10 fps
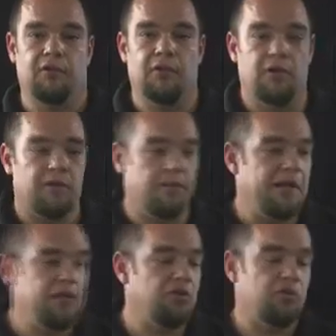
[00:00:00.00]
The
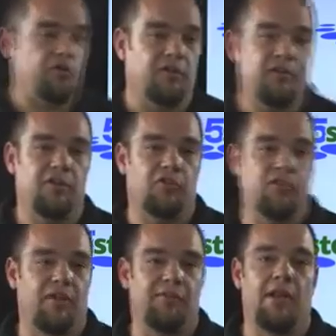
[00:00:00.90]
major search
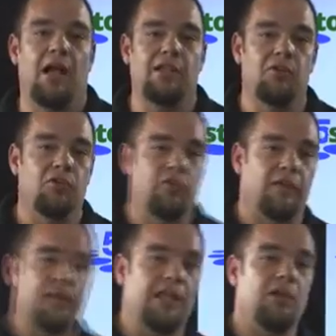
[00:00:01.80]
engines have not used
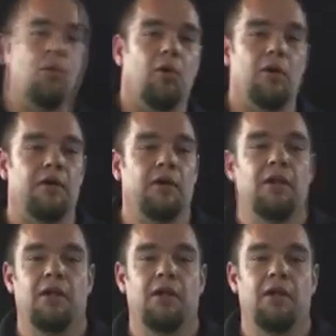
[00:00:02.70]
the keyword